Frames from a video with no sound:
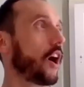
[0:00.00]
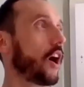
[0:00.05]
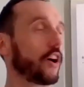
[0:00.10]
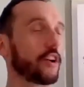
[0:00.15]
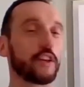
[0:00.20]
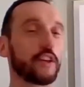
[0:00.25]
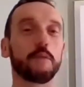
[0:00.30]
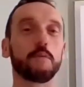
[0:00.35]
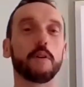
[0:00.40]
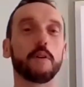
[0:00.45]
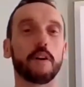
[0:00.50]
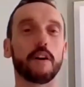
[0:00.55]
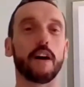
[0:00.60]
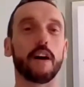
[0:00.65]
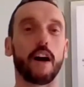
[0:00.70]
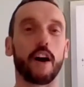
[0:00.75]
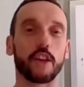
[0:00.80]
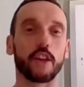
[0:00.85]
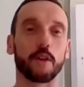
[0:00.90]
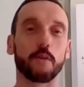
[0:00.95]
are
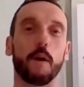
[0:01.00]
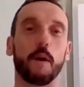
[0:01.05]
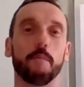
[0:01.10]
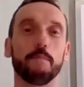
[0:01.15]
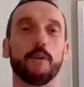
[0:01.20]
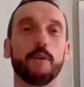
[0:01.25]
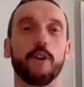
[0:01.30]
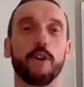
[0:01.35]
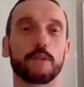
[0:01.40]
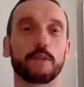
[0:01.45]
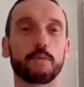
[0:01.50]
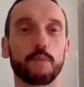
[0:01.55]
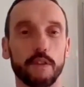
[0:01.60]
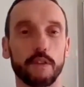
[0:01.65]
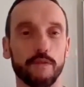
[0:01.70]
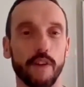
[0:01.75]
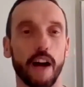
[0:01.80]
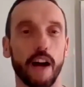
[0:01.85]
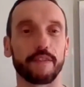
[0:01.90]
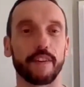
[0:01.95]
you on board
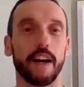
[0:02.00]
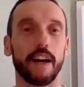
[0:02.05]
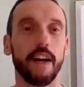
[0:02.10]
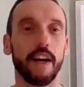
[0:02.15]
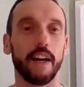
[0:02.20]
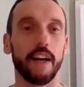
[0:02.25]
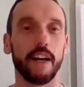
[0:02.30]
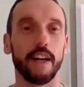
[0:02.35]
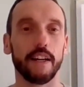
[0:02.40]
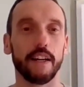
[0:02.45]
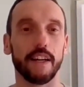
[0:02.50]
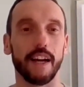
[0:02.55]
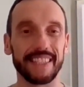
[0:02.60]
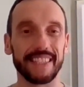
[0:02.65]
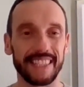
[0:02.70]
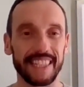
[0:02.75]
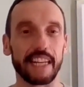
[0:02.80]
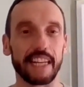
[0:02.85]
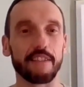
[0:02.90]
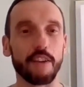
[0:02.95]
with Rafa? A
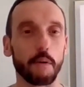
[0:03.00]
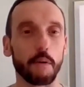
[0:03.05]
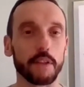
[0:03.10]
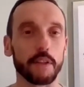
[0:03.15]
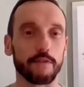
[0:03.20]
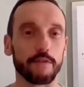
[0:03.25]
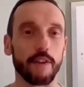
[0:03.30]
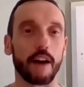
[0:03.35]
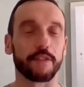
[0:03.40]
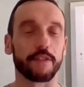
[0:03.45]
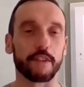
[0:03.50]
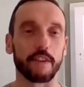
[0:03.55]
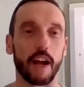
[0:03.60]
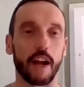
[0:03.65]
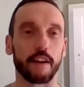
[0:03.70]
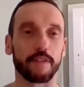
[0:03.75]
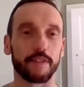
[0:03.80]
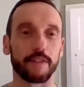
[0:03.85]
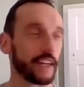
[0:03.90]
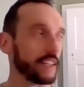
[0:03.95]
0 on the
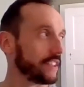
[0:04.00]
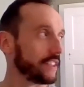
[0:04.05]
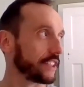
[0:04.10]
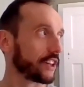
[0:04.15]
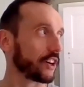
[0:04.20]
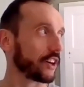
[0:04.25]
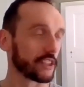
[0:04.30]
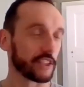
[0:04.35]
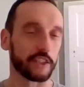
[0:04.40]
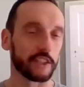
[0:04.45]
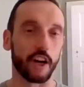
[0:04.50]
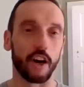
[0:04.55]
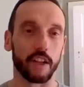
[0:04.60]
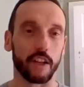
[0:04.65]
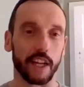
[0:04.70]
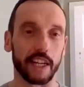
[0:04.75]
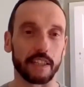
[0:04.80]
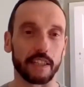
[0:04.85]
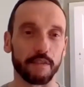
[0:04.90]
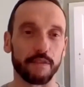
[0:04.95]
Raphograph is you're going to
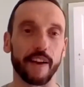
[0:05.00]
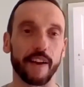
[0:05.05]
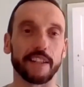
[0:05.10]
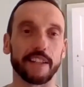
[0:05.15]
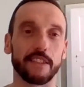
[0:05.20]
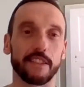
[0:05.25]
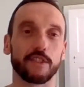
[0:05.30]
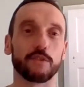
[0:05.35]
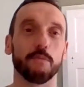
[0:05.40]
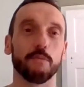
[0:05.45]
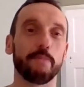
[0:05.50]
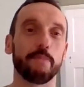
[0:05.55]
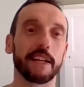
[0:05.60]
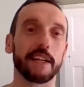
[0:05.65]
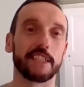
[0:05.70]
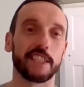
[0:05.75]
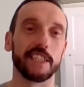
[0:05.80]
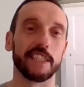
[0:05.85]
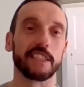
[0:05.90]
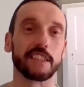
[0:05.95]
start like defacing some
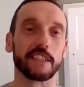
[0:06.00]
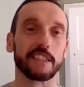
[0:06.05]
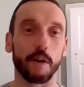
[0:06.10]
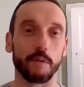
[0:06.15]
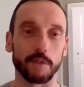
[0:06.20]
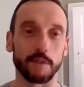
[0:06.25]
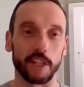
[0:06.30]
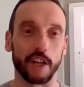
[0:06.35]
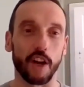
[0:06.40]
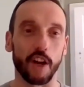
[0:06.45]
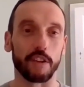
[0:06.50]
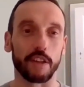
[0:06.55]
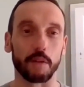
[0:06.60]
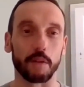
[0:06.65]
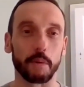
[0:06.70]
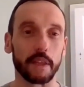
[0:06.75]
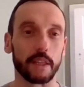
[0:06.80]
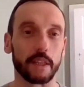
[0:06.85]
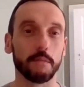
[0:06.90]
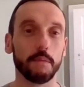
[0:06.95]
bed sheets and going to
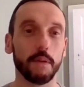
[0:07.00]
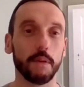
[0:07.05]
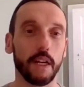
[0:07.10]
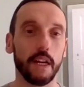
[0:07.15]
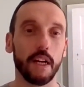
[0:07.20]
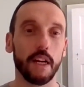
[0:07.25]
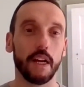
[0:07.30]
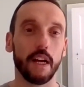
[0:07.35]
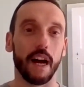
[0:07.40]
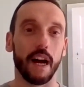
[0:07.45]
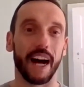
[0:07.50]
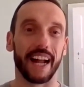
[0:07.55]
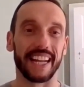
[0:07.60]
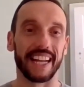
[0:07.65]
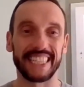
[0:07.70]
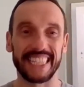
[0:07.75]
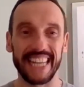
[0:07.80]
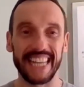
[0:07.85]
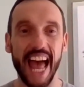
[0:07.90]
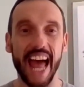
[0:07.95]
Caldy with them. And
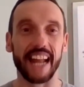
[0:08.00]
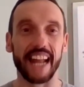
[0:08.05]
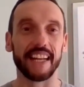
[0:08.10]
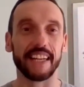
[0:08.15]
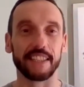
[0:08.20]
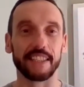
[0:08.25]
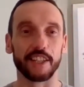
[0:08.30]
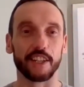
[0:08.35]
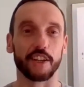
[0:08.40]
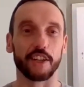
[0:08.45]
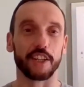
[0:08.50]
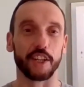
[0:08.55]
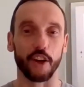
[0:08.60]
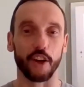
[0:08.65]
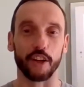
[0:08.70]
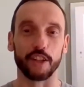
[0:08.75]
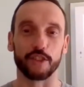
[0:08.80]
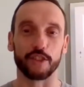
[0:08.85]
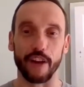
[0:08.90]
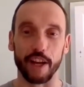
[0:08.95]
a 10 is you're
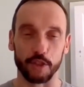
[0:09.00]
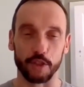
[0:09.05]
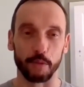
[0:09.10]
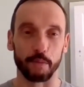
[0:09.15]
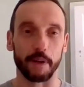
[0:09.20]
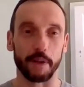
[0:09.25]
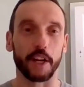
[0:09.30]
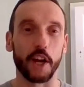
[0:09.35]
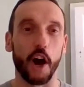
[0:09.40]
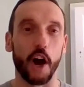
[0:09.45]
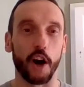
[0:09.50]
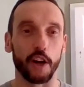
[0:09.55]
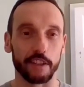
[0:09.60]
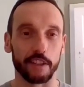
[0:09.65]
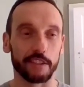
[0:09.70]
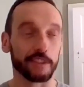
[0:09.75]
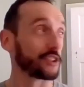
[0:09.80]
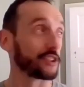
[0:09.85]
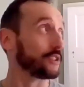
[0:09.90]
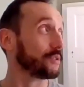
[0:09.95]
going to dress up in a
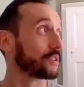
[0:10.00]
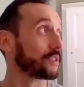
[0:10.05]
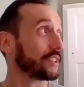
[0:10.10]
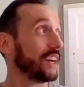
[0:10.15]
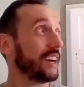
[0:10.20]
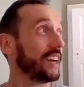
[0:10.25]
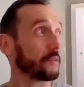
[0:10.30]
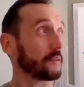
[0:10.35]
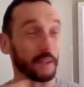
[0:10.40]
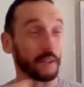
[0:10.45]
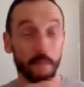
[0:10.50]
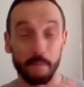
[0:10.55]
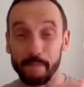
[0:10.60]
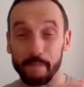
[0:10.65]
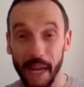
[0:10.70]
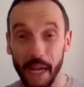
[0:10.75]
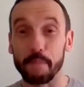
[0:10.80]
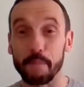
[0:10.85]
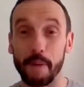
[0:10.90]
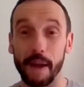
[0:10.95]
Cardinal suit with a
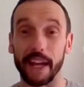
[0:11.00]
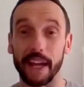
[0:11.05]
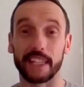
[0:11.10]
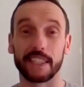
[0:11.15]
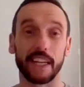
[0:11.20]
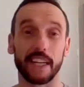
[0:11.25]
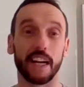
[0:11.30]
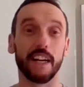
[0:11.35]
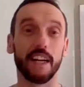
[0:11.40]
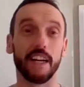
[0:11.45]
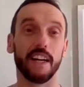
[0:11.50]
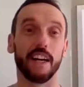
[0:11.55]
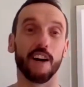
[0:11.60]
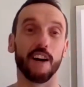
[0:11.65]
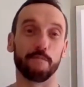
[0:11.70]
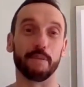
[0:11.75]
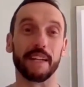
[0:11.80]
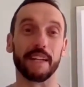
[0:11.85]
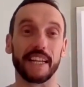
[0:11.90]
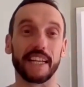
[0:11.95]
big picture
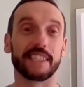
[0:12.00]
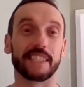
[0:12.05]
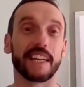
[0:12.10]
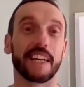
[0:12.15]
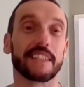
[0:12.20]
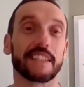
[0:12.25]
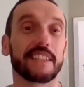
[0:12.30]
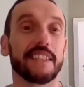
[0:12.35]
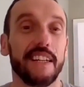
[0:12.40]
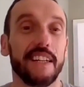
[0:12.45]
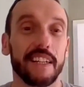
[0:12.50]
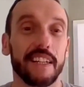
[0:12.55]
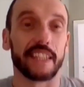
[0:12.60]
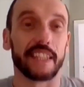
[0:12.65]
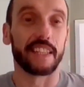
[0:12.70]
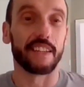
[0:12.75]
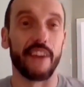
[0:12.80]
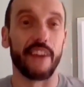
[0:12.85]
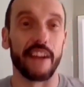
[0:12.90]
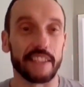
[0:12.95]
of Benitez,
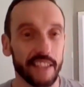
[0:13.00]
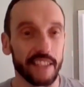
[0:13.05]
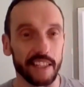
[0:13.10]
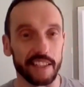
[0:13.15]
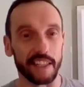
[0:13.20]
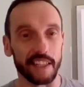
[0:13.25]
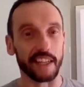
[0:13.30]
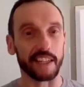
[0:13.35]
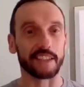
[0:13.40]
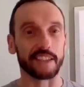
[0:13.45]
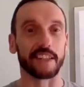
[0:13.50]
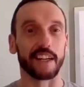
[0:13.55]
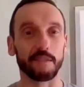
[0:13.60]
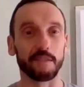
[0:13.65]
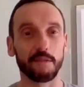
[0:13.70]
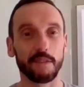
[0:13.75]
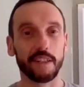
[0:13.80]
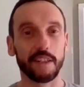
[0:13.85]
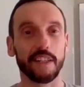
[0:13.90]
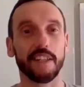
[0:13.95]
like the Reds did years
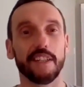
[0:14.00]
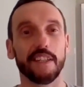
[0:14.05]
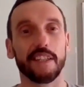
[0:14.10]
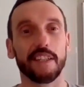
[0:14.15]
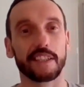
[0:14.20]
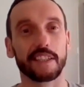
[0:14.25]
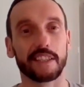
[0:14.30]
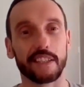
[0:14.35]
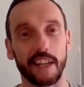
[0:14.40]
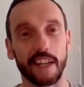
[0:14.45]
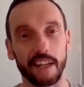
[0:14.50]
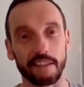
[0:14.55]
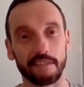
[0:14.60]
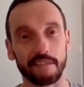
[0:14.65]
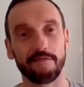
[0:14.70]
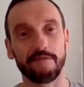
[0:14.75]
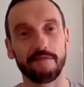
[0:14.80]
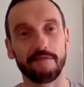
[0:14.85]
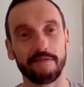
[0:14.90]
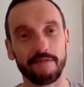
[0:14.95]
ago.
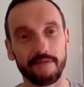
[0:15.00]
So,